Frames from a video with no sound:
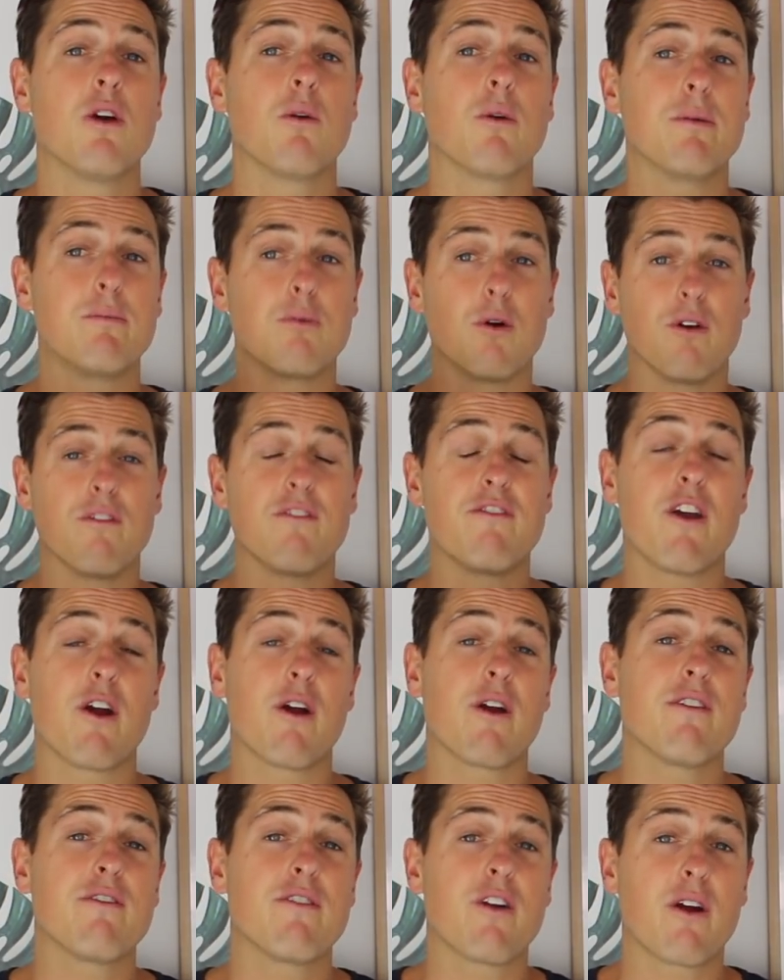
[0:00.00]
We bought
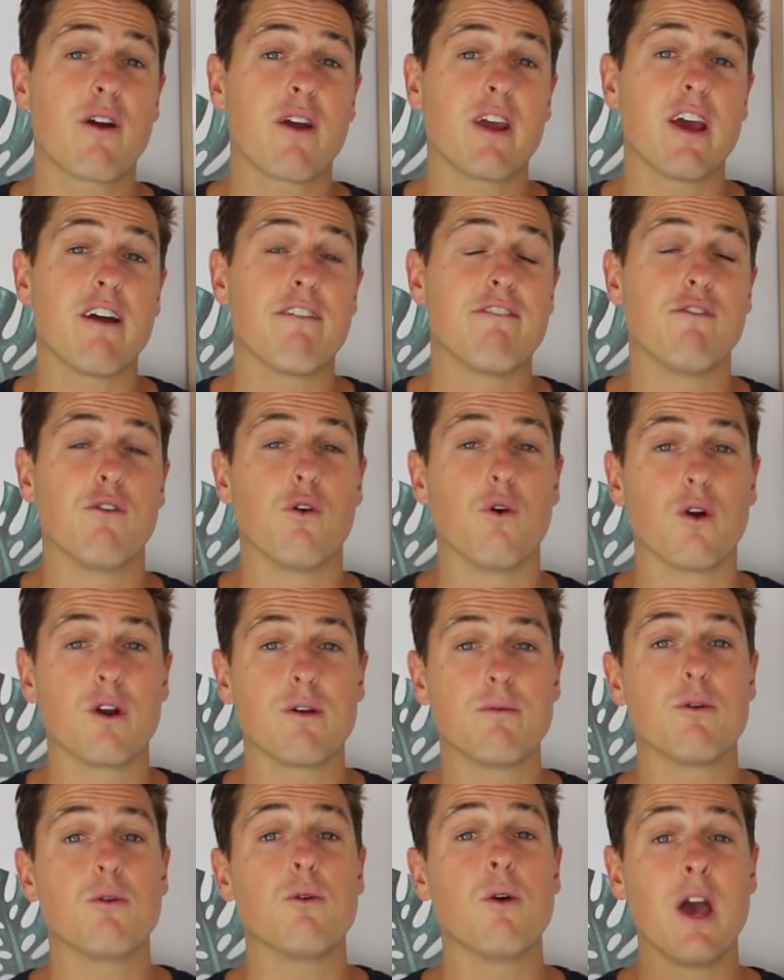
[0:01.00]
very, very
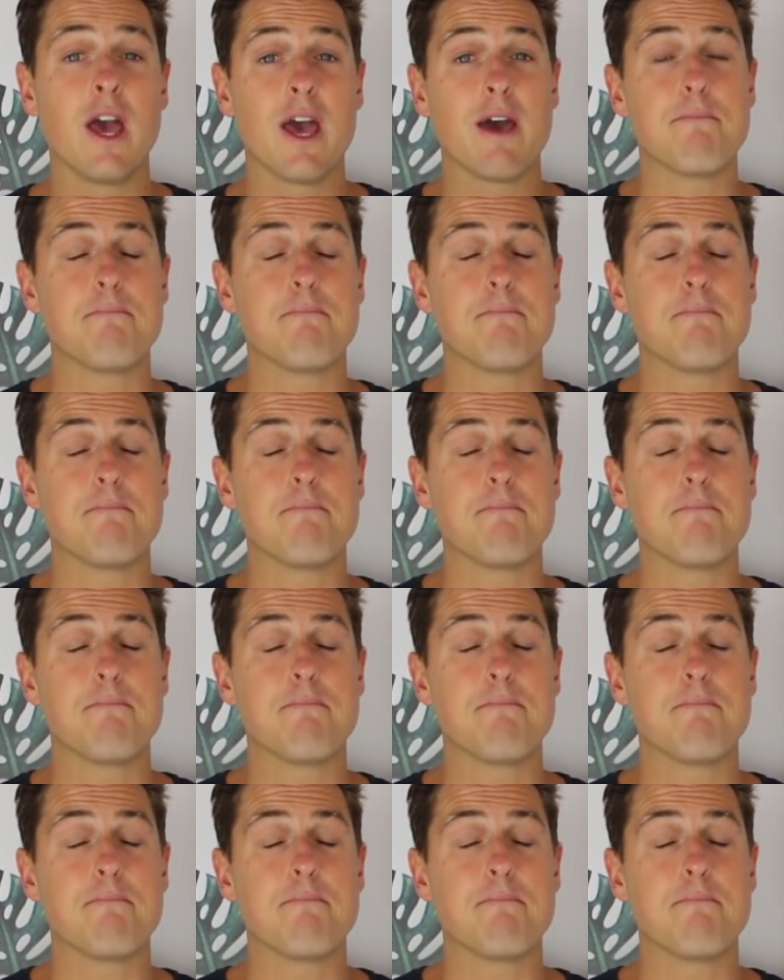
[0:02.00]
affordable